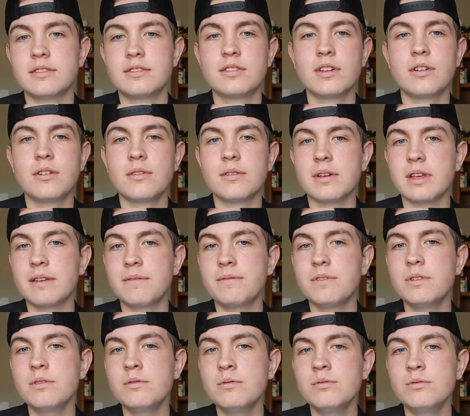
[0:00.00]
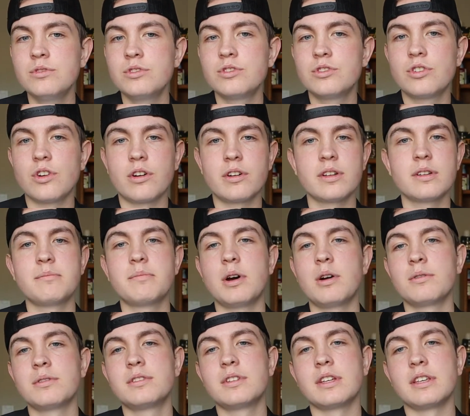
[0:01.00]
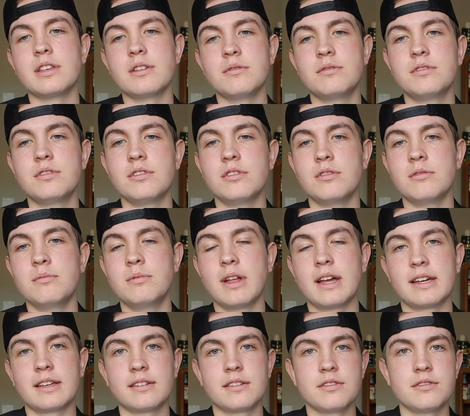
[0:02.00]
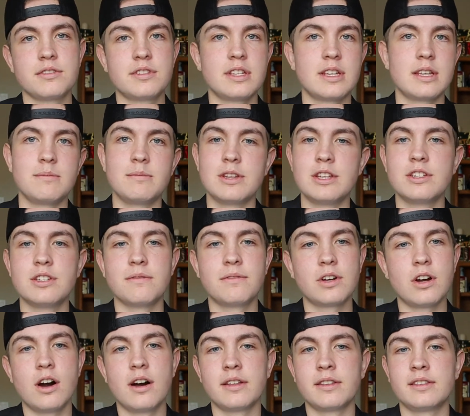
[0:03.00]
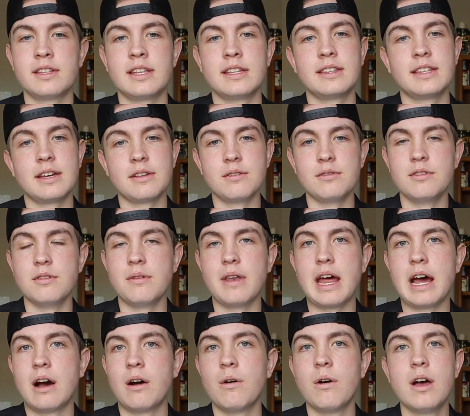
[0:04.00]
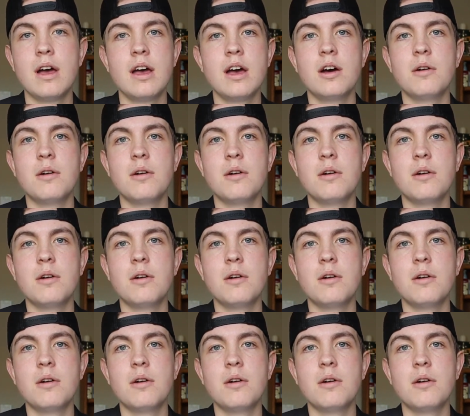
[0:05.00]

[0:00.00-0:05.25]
So if you started posting YouTube, like your same niche of content that you do now,